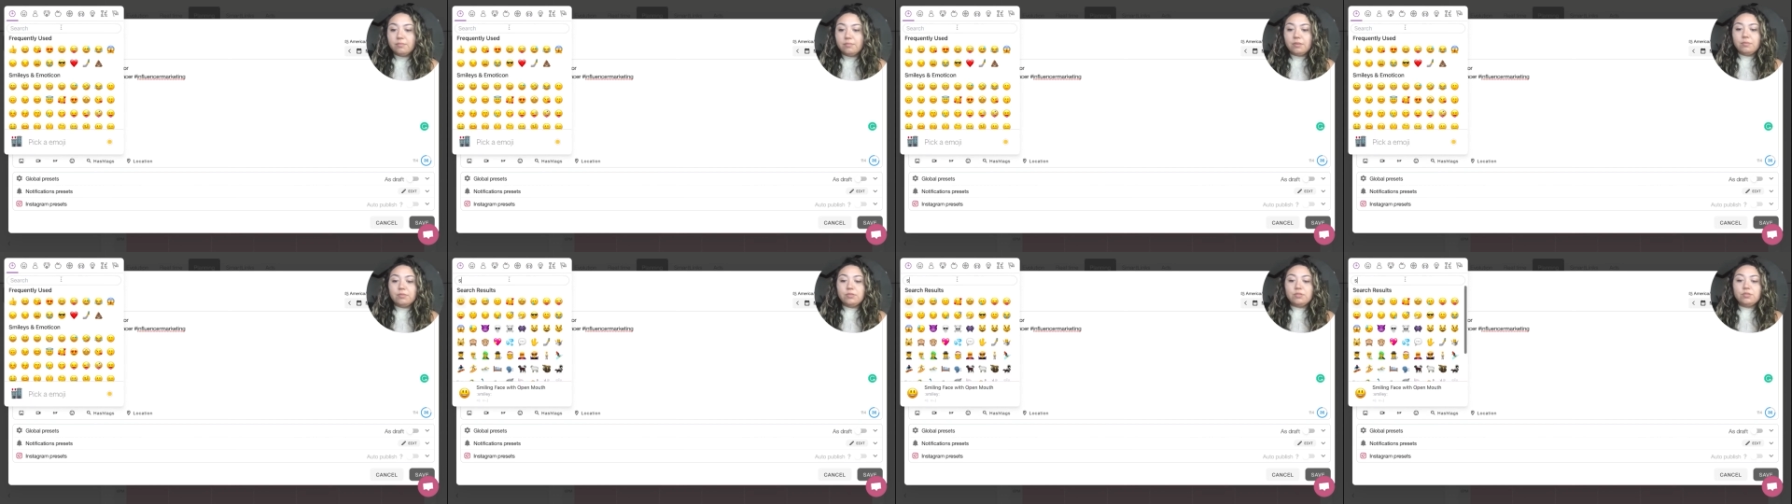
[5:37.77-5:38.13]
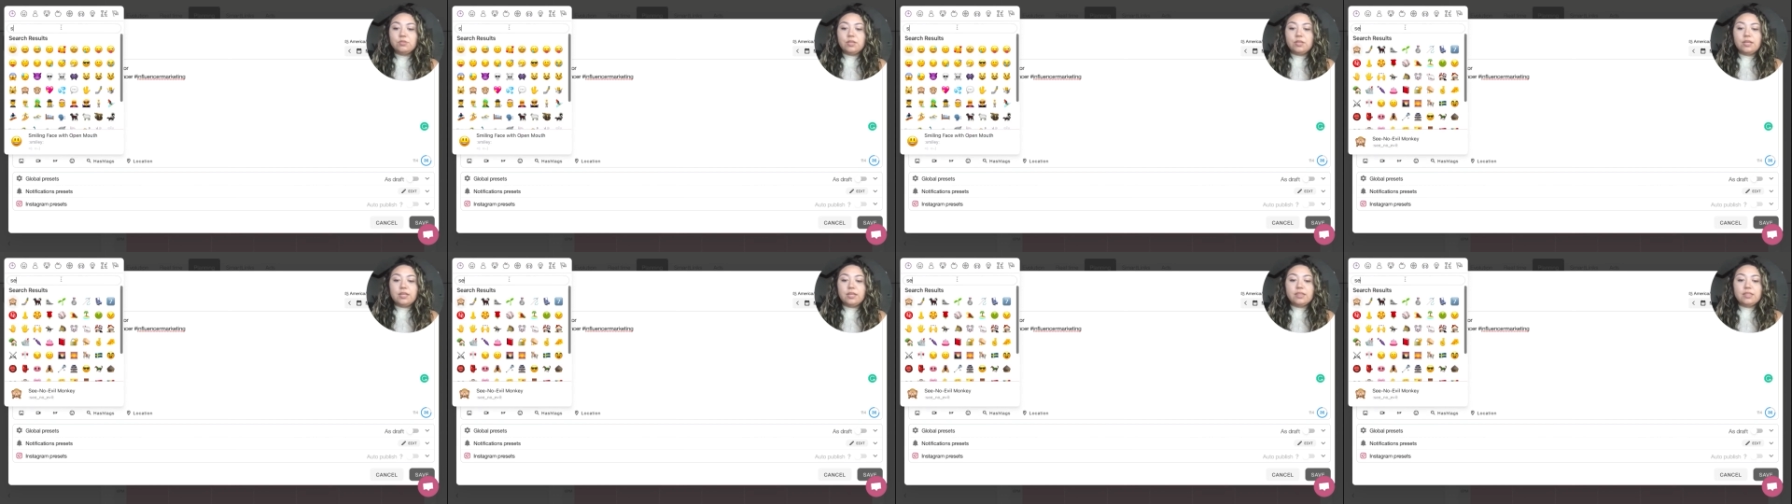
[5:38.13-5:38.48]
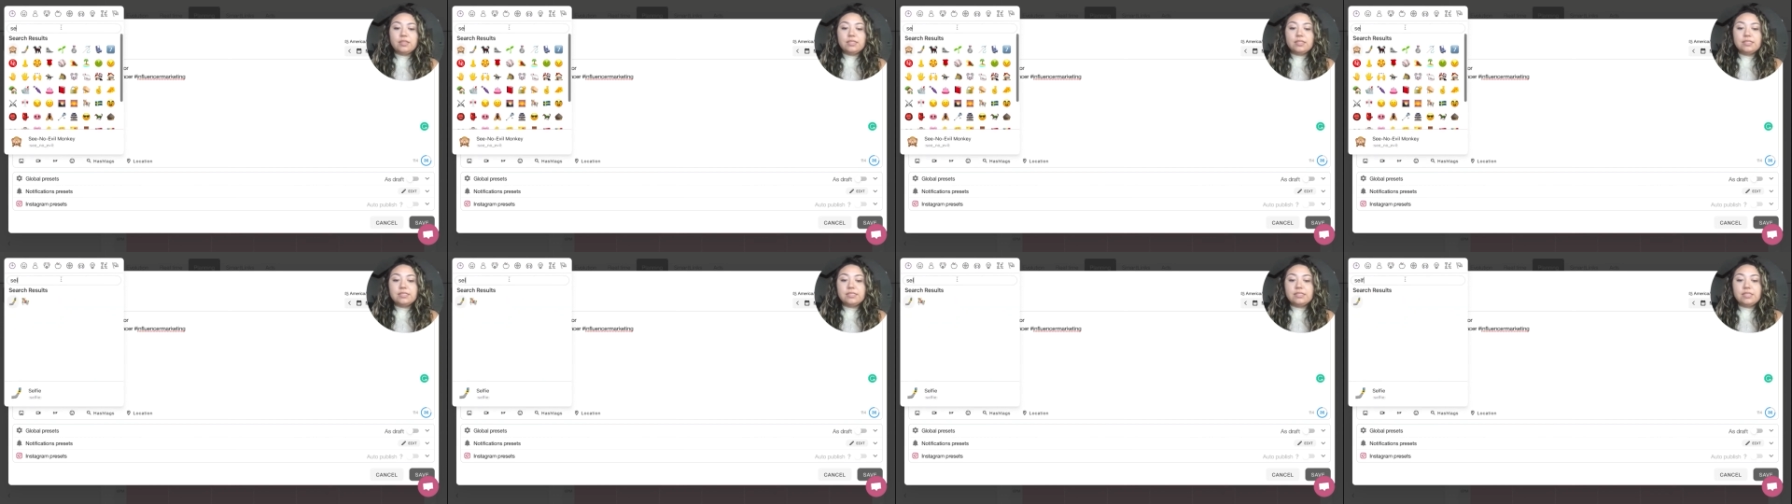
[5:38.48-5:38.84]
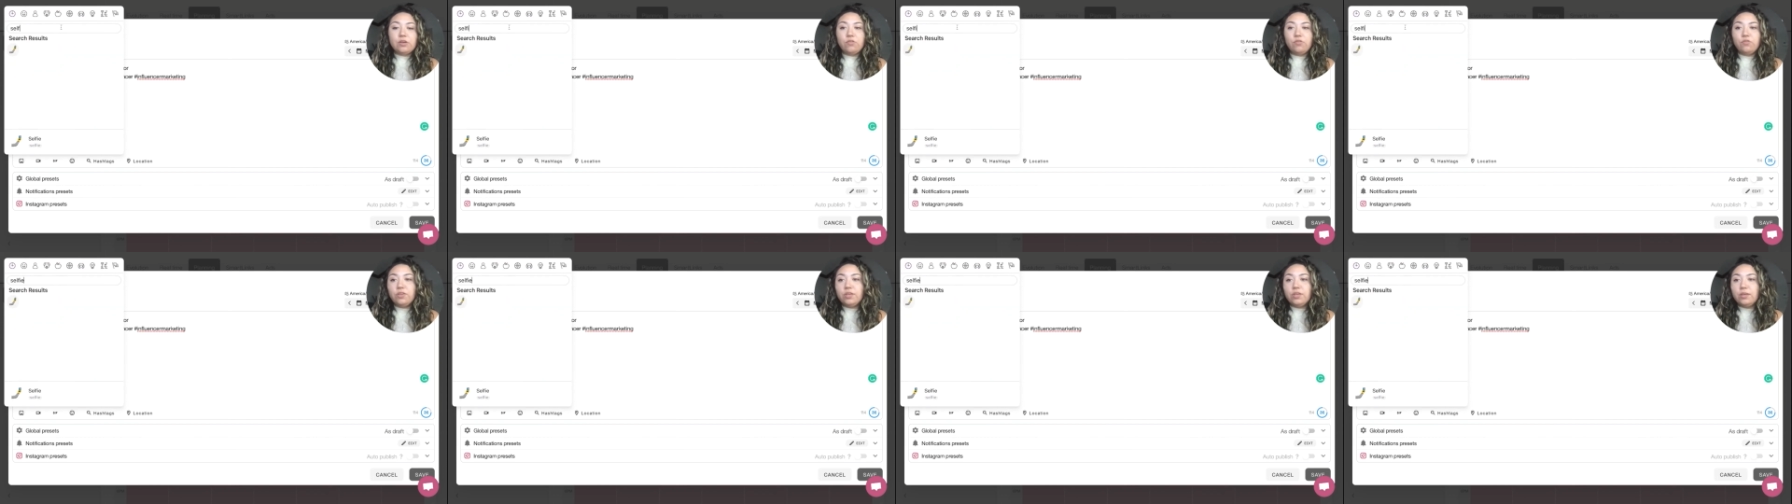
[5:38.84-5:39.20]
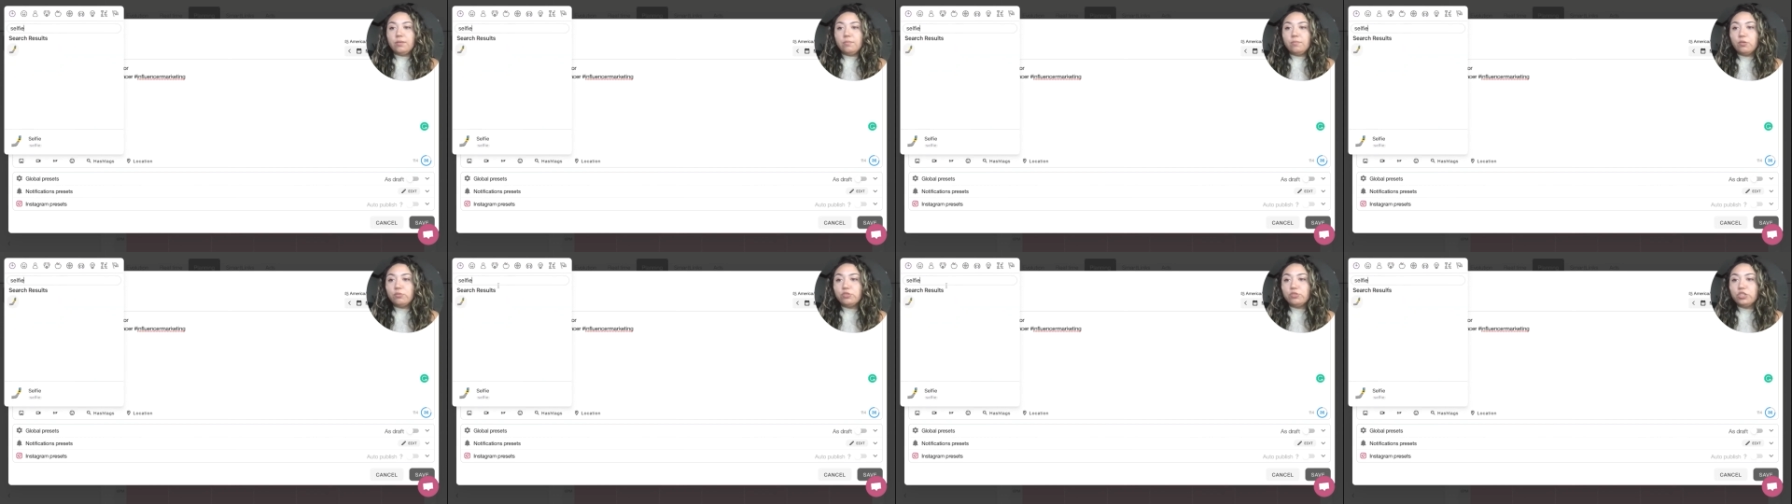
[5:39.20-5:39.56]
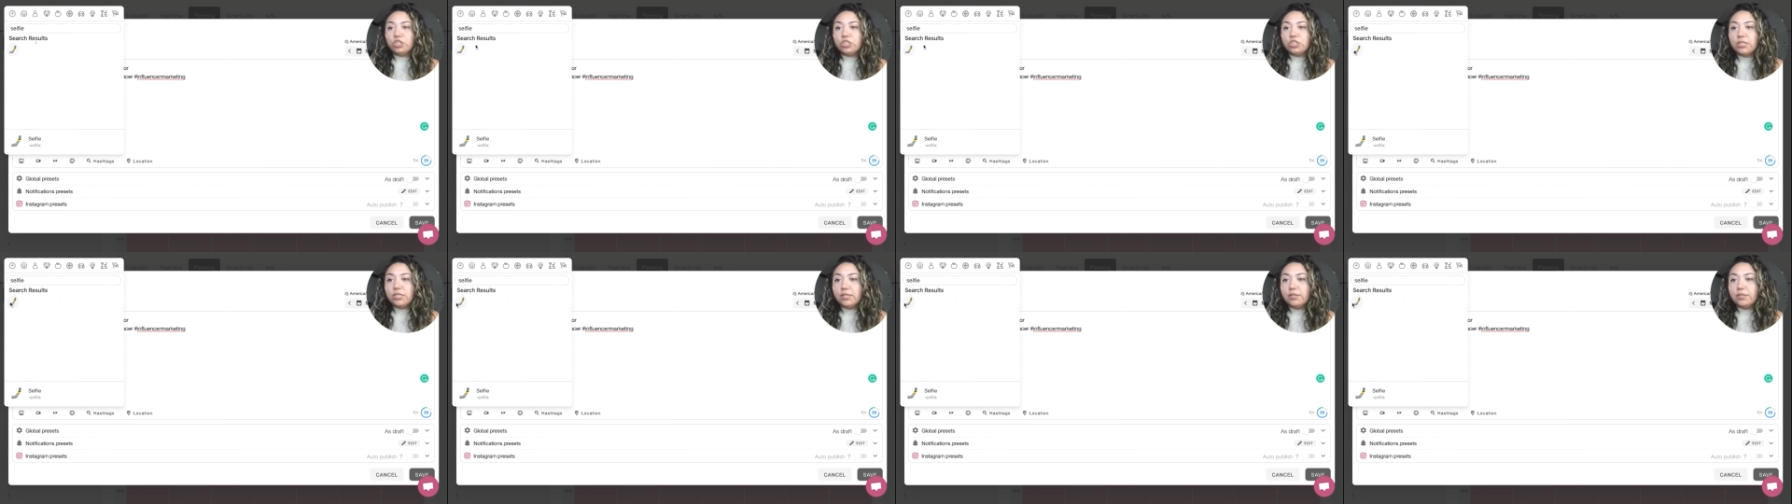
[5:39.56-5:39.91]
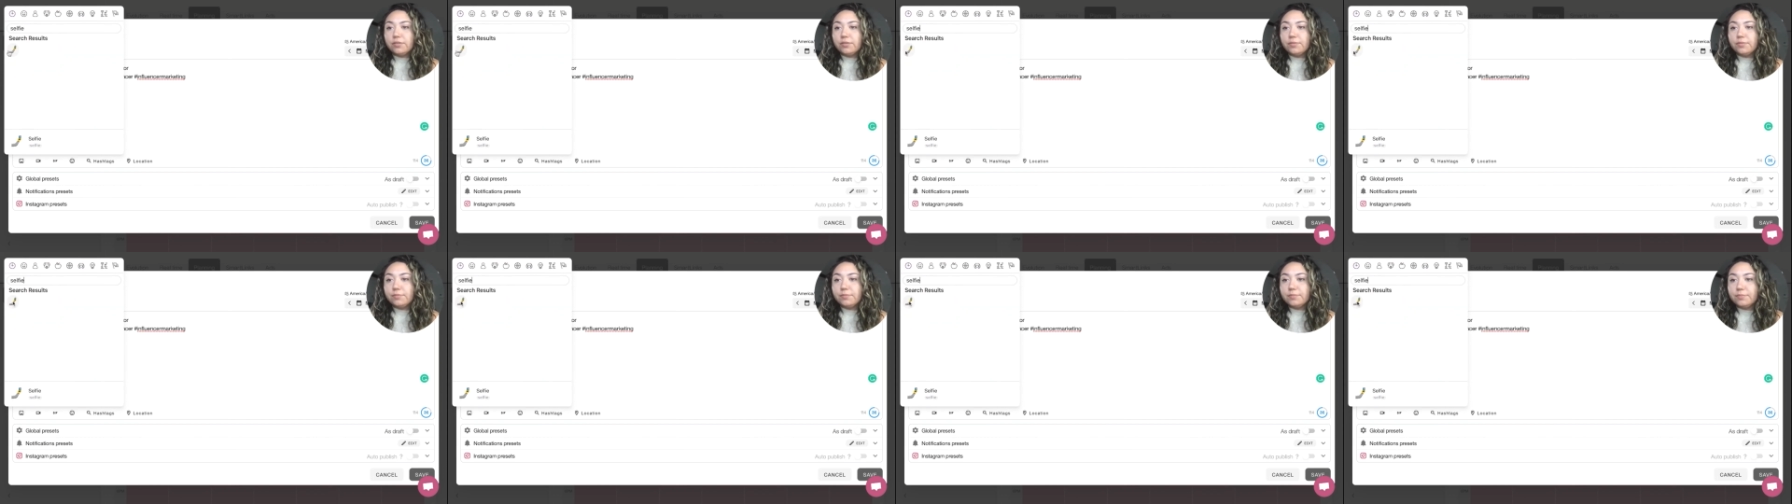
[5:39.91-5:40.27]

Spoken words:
Maybe do like the selfie emoji.